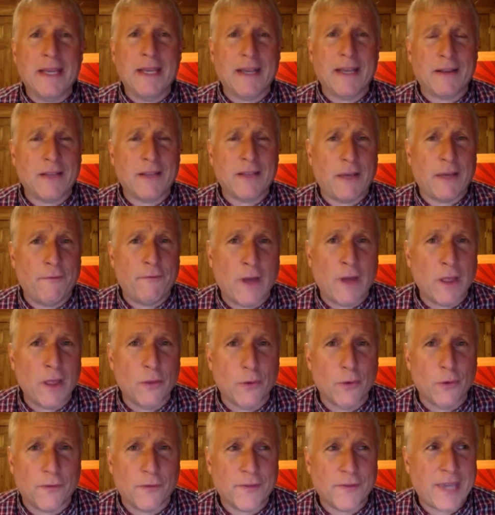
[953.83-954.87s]
being a
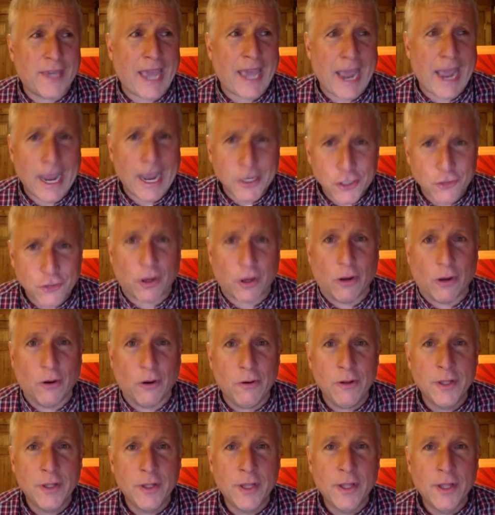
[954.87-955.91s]
follower of
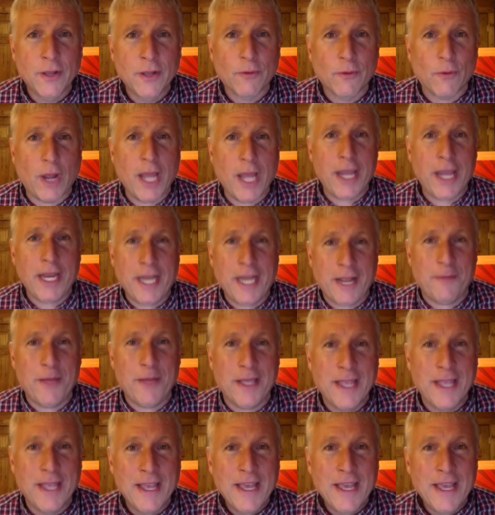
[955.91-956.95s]
Castro,
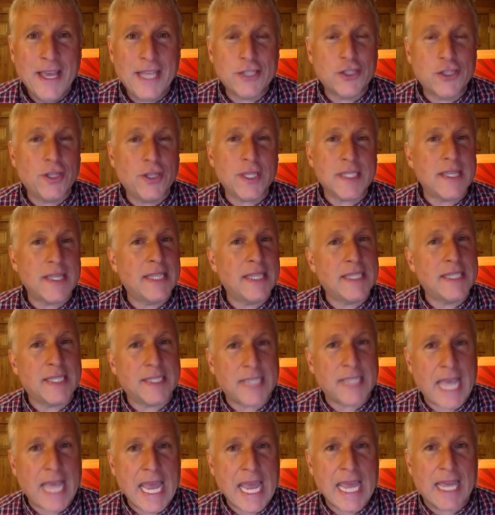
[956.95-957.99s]
right? It's just
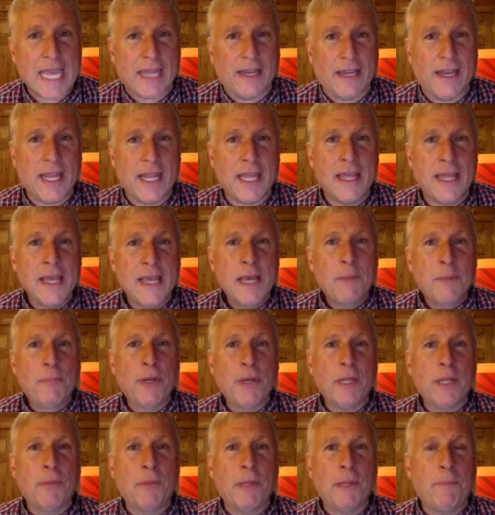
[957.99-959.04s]
insane.
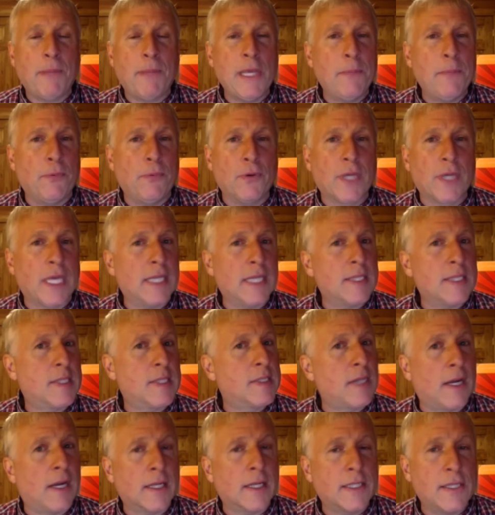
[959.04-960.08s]
But people get
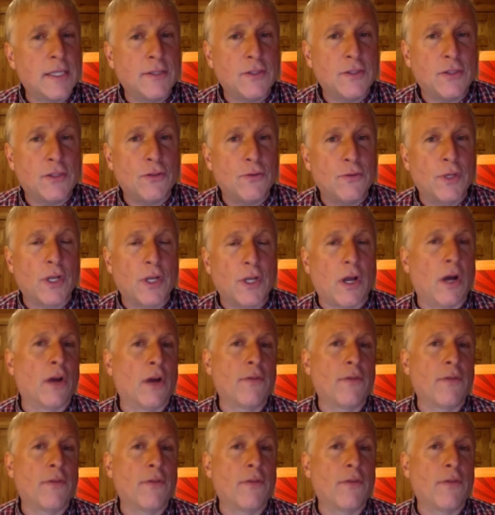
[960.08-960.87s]
sucked into it